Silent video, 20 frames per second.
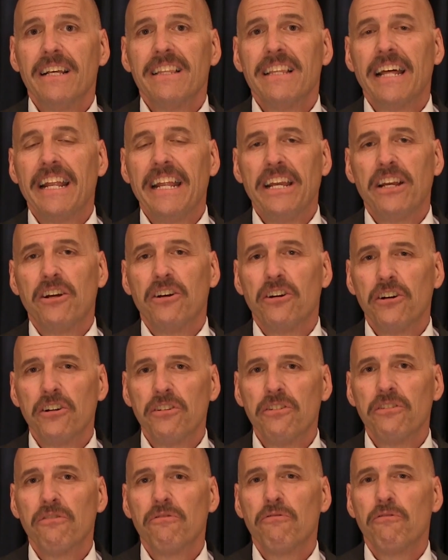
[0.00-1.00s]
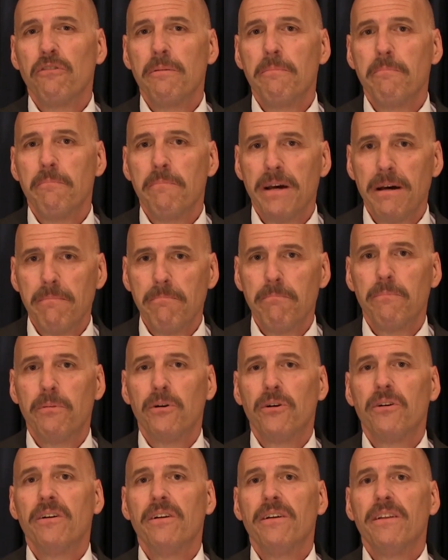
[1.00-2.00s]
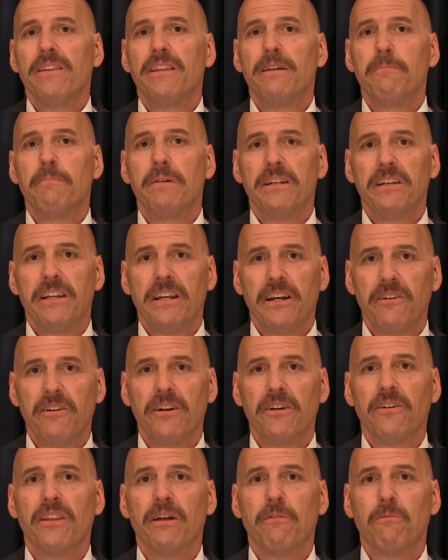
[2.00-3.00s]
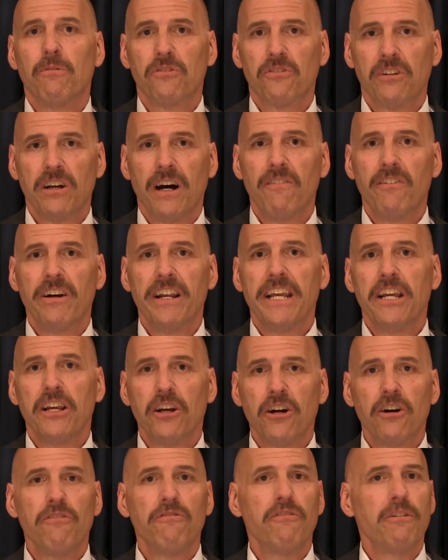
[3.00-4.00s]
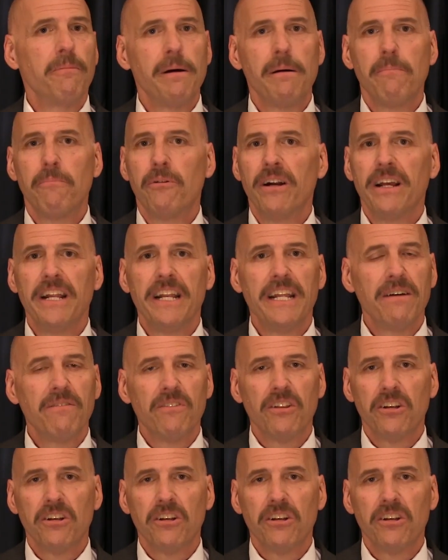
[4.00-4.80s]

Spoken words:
that he couldn't remember the material that was covered. He couldn't remember any of